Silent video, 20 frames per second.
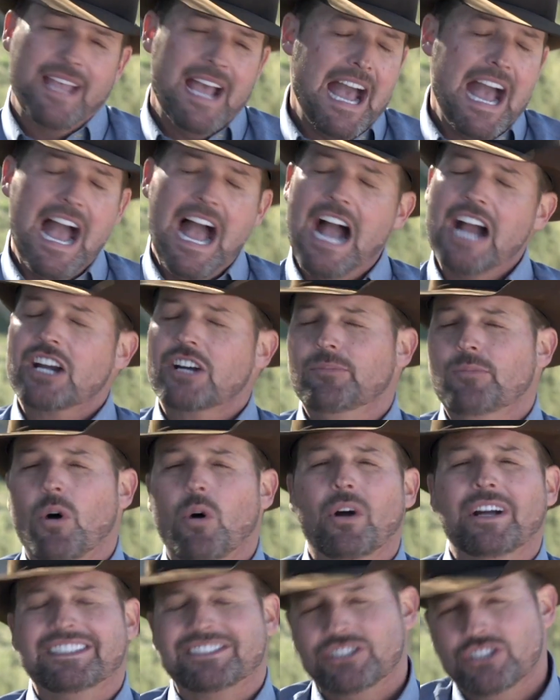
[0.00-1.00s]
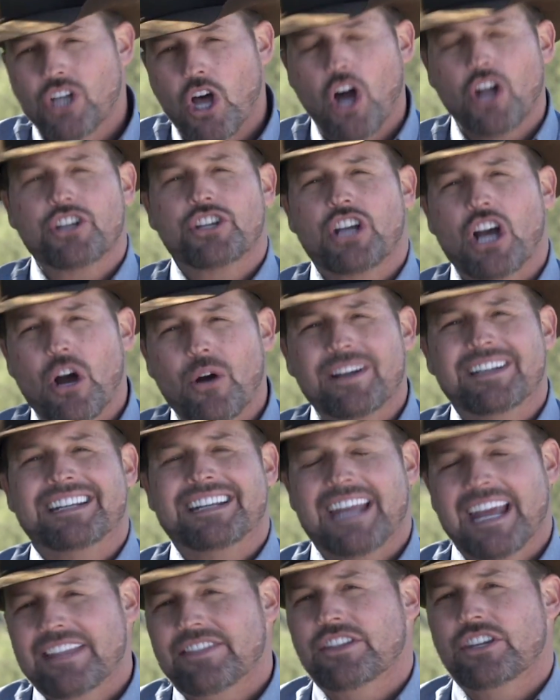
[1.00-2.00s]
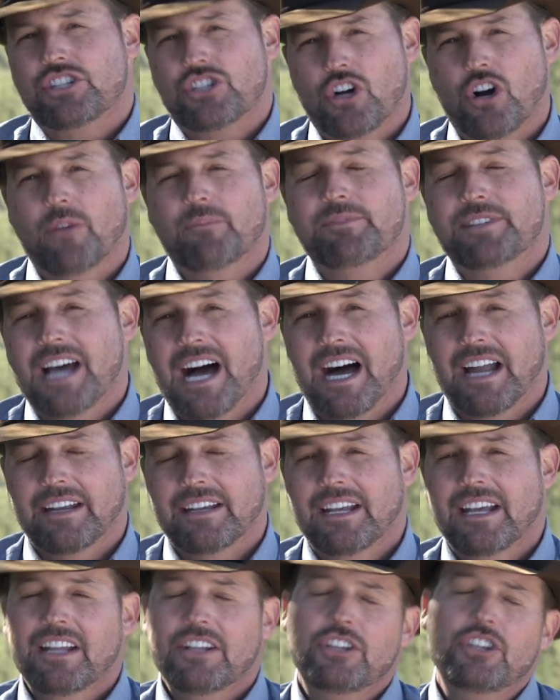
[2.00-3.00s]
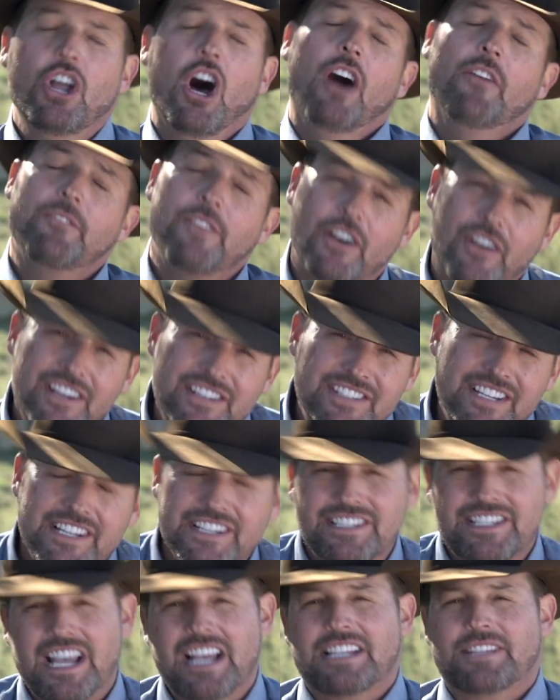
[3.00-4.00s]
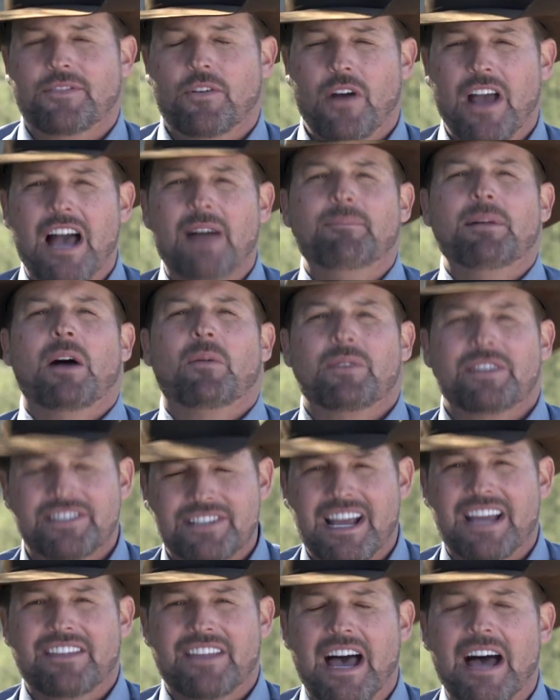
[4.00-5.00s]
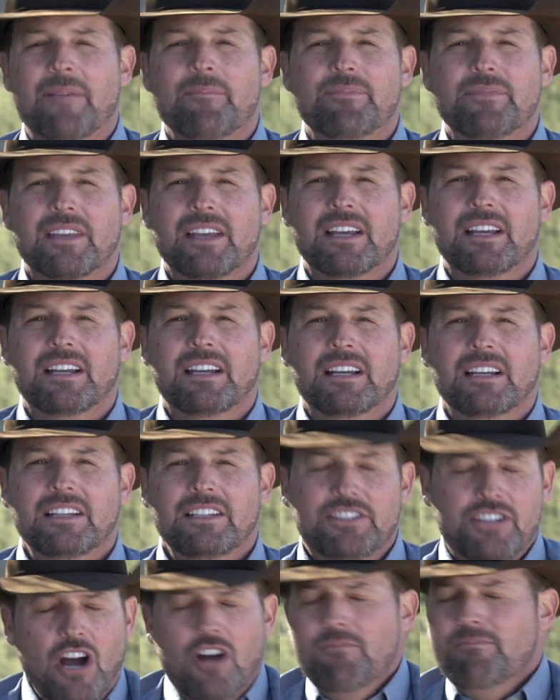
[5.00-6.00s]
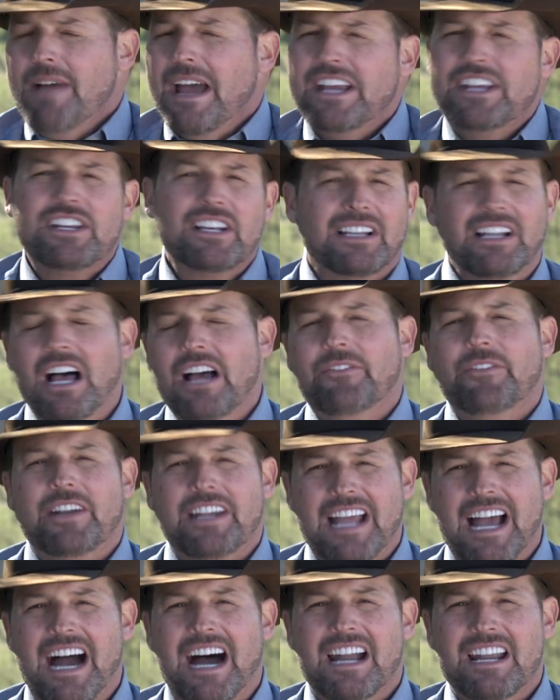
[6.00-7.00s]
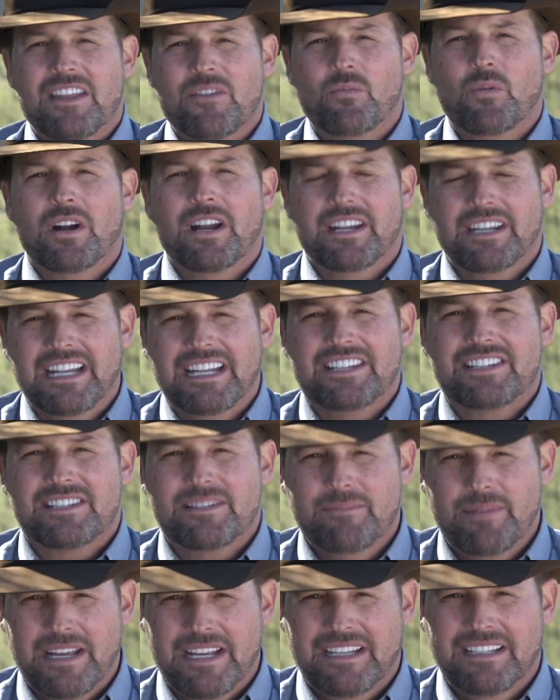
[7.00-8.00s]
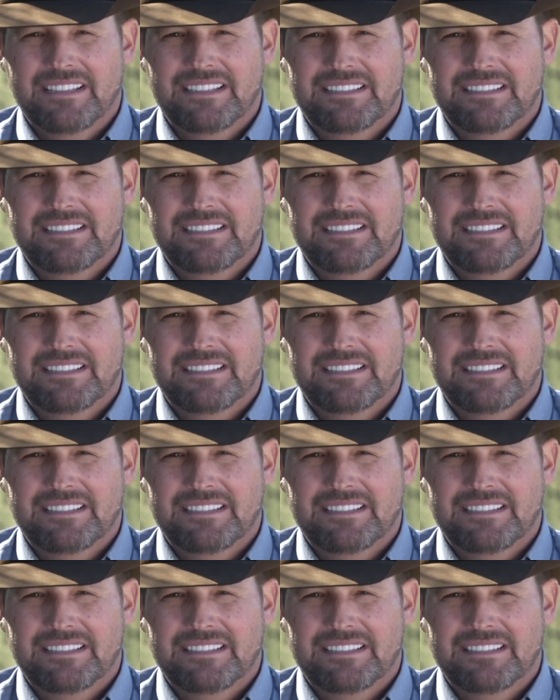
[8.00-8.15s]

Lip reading: a Hackamore is not going to get the job done. Not very successful. How about we say that? Don't make your life any harder than what it needs to be.